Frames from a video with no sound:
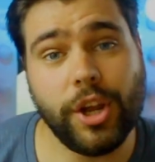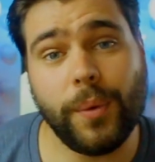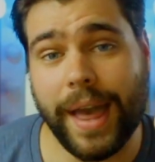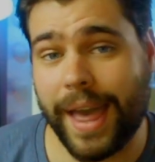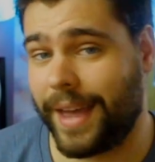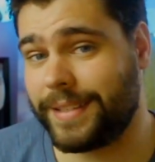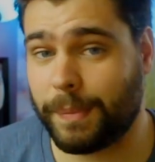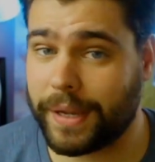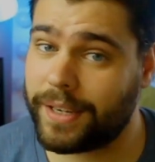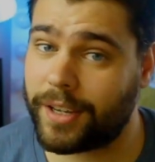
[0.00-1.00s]
You know what
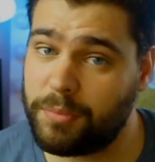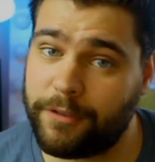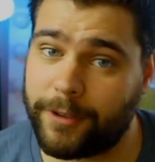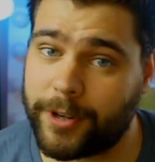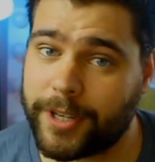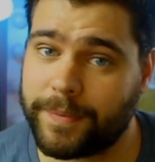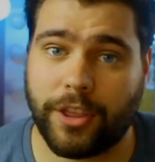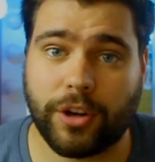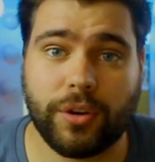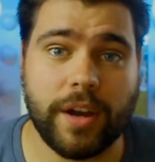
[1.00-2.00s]
hasn't been done before?
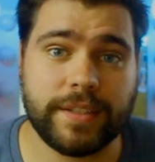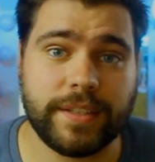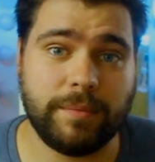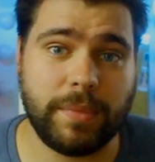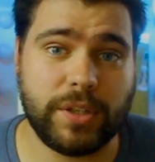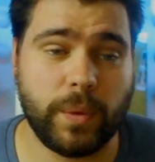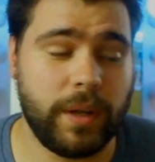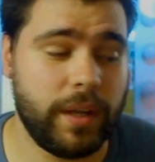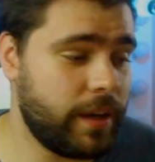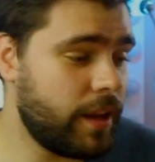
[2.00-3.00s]
The crossing
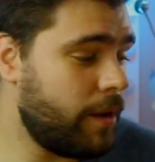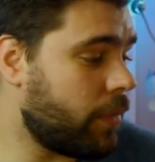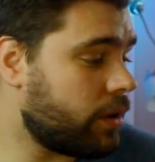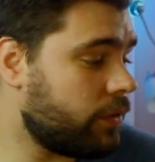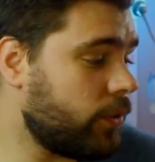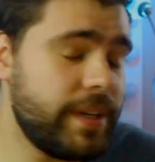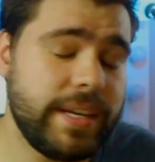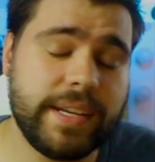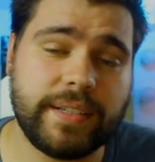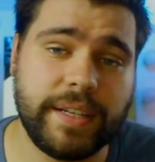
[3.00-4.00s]
between Marvel and
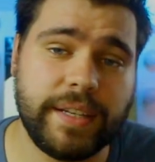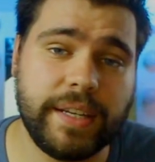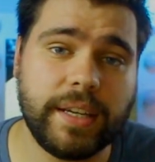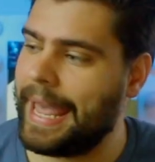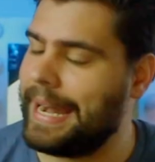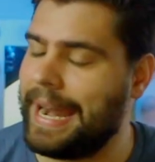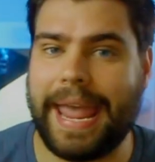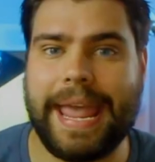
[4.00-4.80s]
DC and